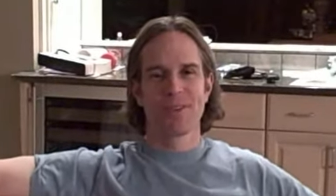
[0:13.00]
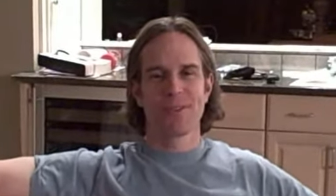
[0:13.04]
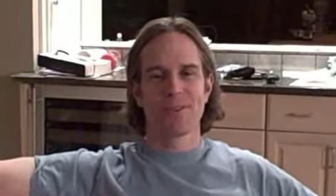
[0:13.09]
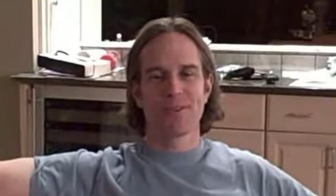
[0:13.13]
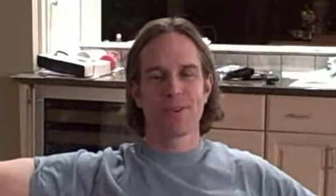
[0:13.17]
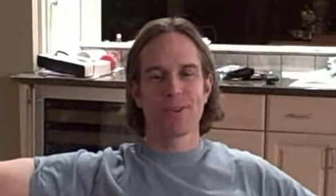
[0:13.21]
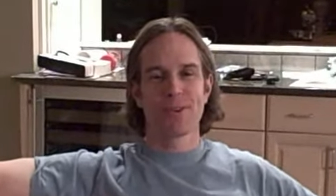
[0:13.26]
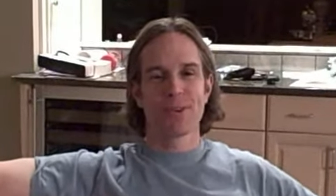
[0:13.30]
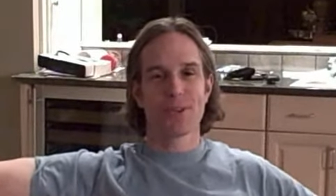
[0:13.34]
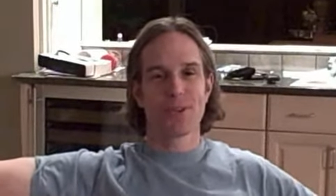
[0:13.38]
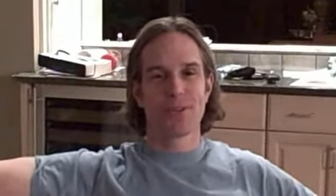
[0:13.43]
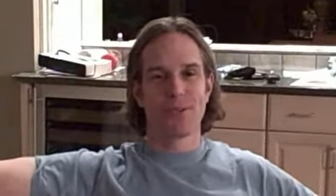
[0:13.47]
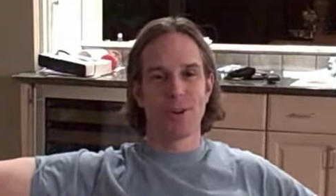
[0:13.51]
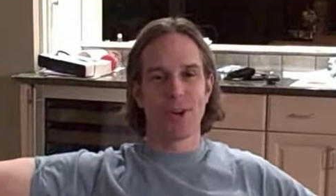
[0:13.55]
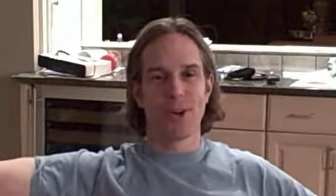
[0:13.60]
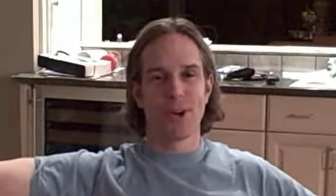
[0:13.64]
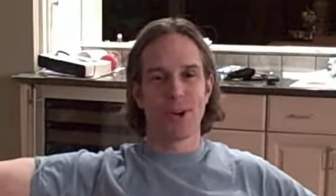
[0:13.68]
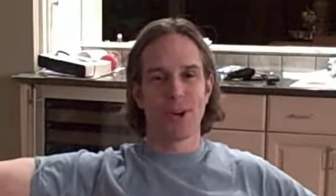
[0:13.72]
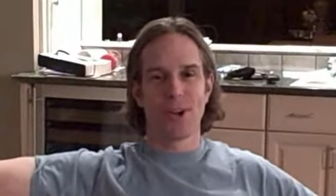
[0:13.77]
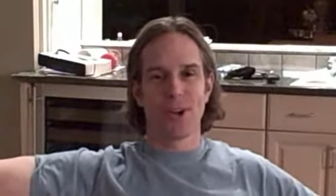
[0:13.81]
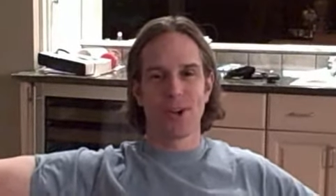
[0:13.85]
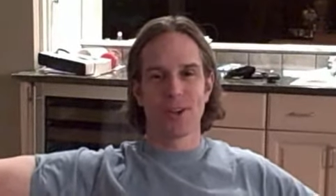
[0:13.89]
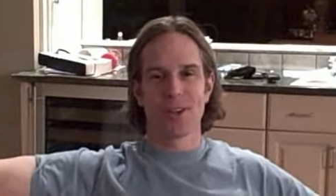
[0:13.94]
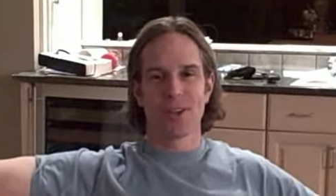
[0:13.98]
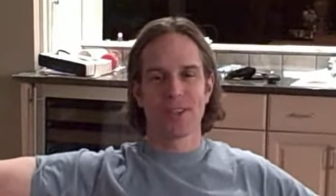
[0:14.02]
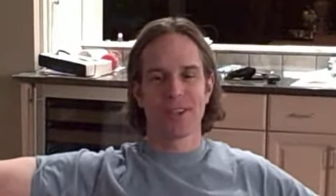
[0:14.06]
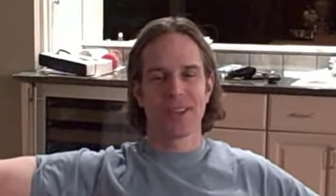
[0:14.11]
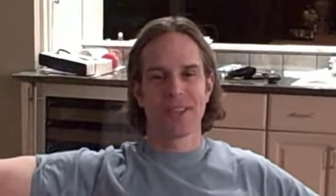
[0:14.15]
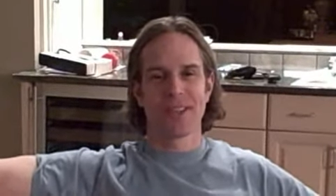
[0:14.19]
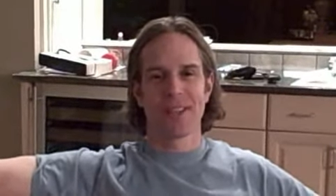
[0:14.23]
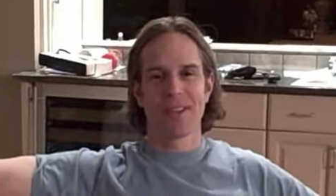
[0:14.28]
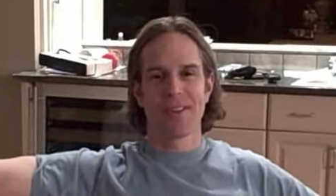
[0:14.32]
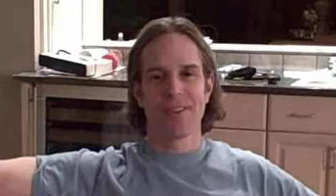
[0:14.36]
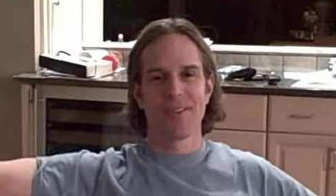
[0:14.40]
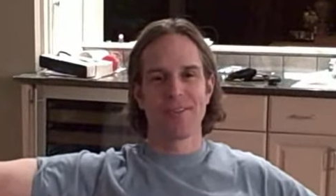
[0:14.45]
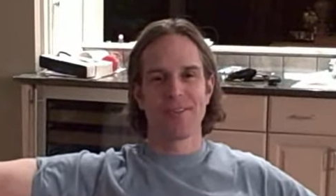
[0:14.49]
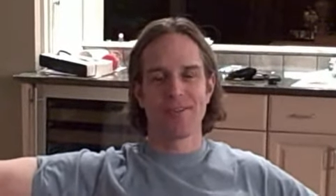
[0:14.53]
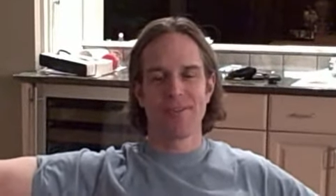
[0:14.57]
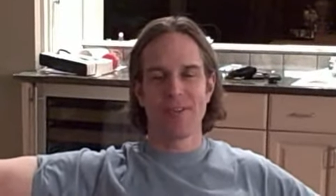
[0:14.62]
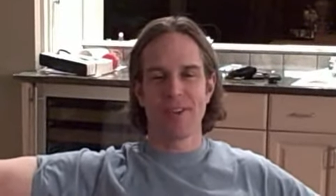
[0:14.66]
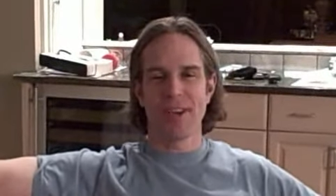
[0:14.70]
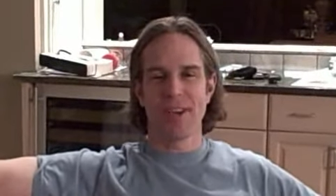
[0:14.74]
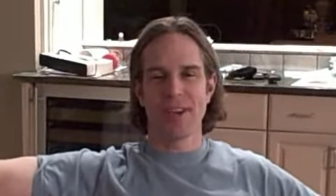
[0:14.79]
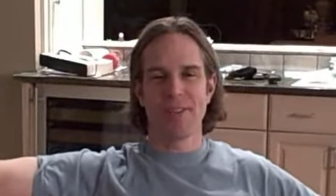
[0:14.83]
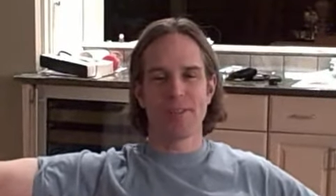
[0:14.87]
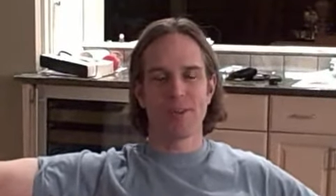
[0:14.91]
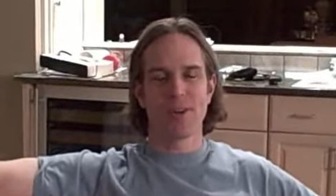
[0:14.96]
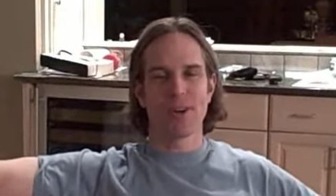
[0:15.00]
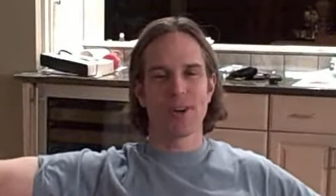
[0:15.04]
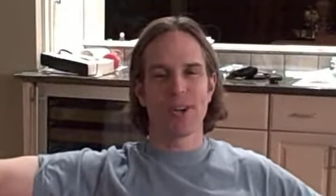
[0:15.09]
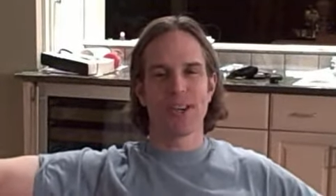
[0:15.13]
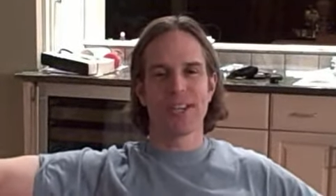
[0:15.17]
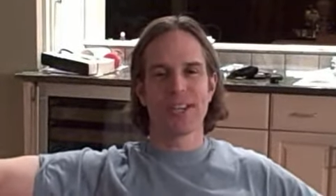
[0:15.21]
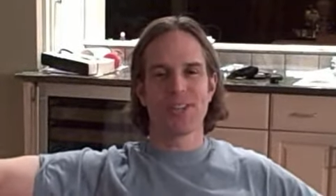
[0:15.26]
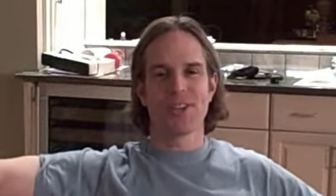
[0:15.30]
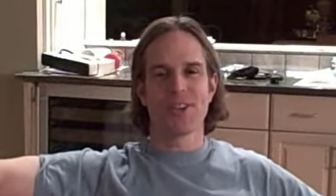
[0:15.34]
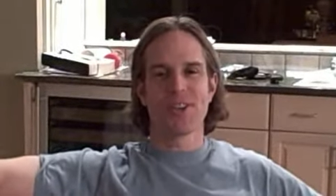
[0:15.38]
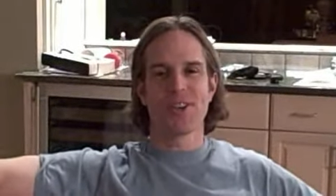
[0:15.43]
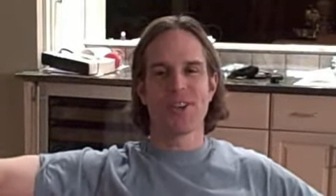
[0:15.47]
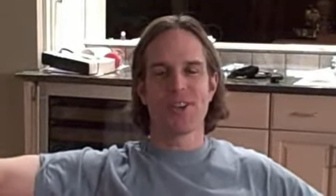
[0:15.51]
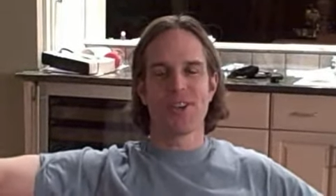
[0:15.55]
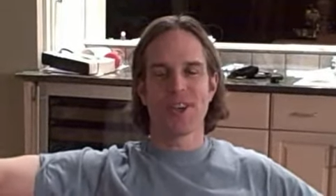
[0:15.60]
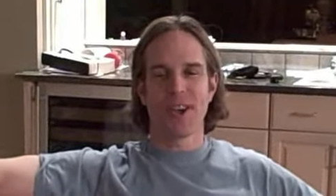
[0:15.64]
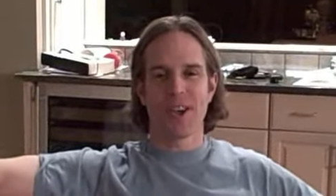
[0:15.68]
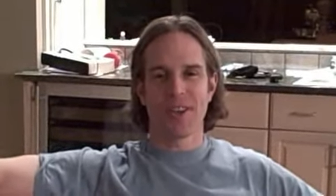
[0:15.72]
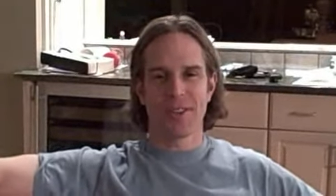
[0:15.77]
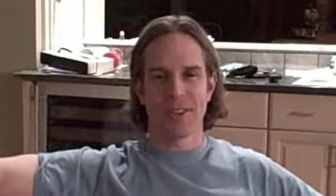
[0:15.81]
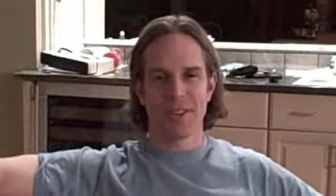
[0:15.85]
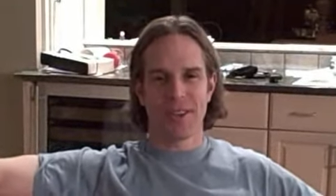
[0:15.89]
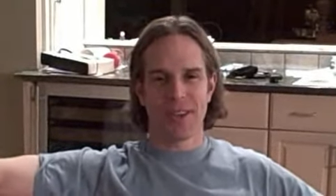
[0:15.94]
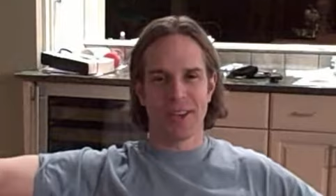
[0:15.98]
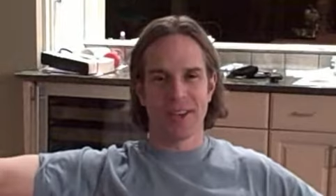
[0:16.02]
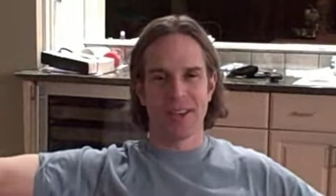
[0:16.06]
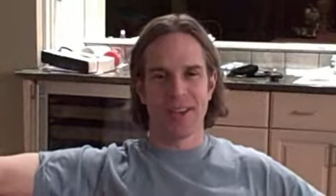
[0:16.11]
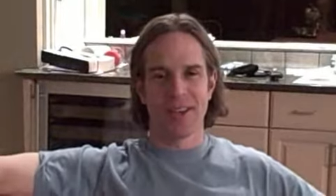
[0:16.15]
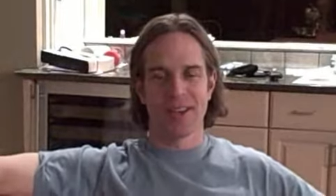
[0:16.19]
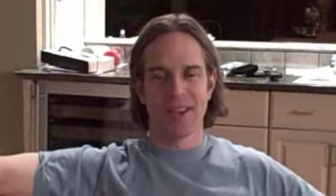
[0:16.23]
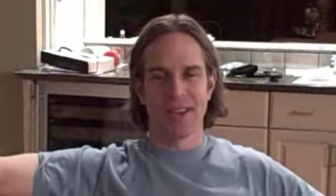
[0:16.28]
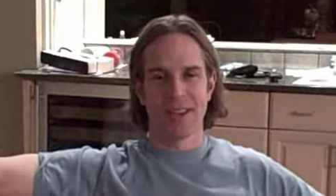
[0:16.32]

First of all, fever is nothing